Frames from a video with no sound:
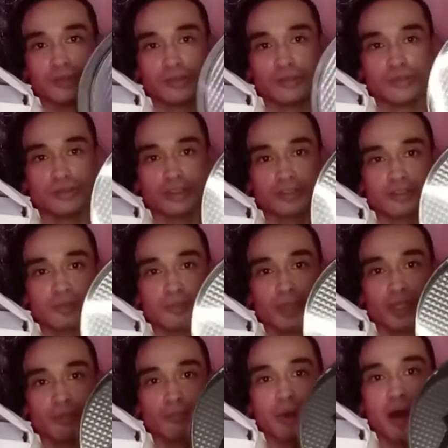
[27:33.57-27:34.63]
you use it to
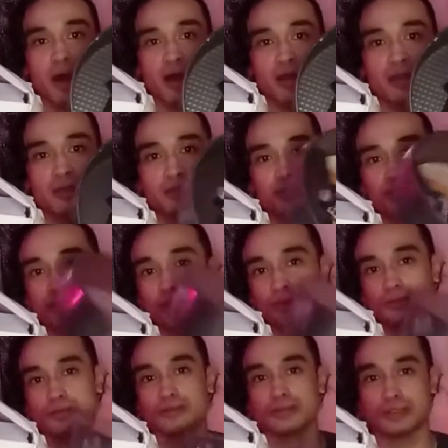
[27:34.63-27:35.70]
make pie.
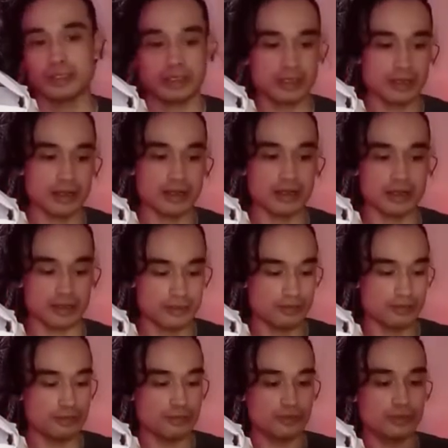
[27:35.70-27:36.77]
So,
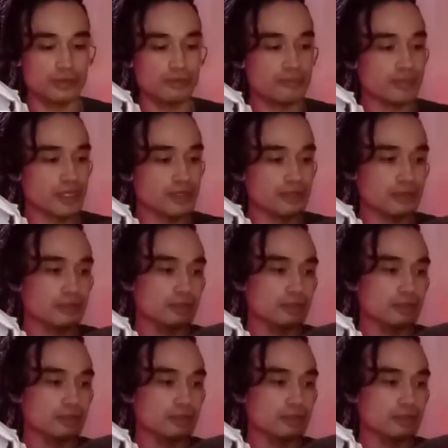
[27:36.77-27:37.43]
you make.